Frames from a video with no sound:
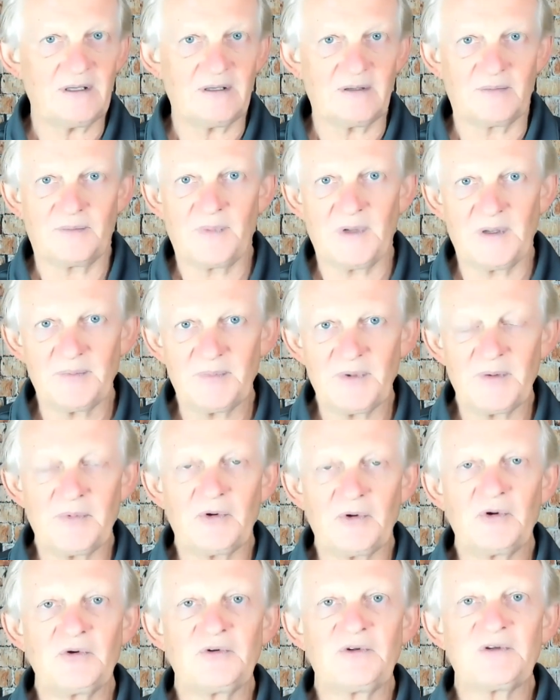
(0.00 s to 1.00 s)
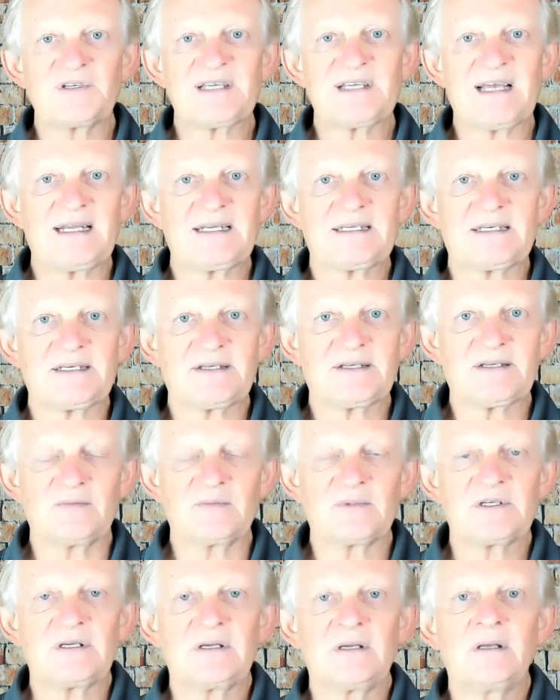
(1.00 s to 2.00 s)
and people who design
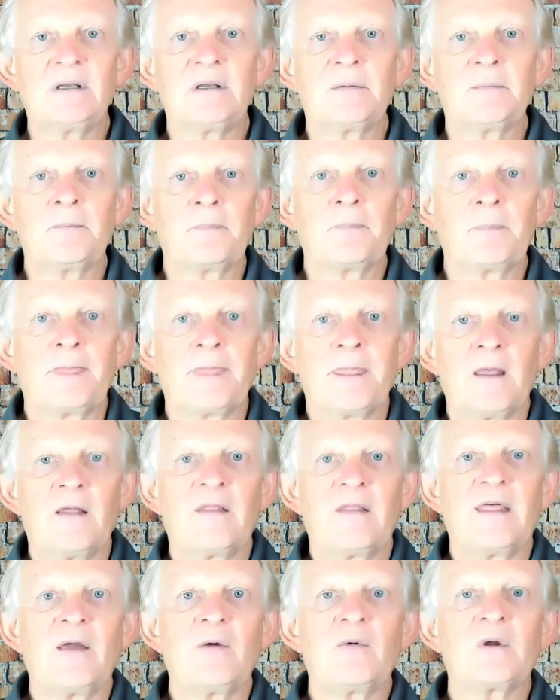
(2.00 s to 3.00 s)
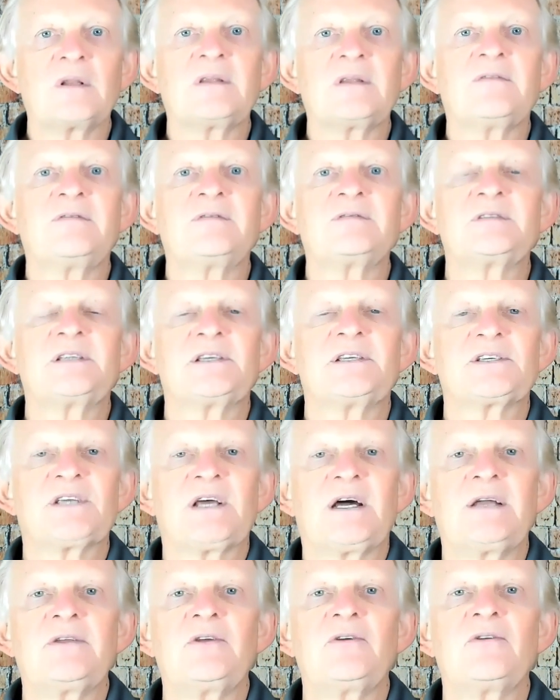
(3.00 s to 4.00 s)
systems. They would
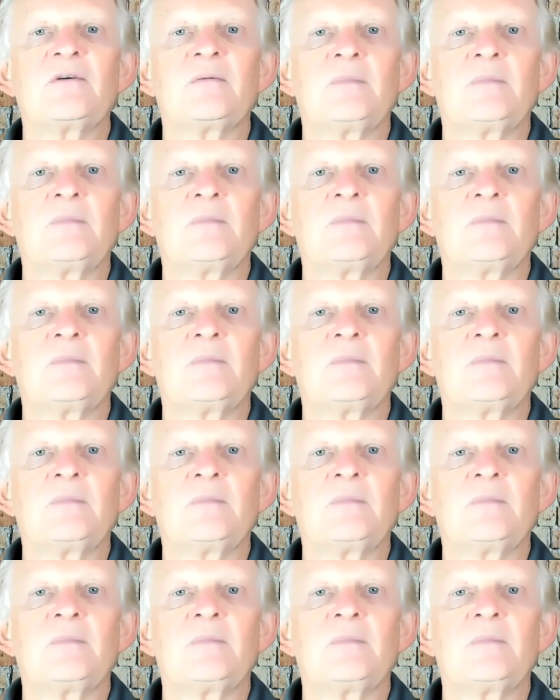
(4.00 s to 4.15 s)
design you the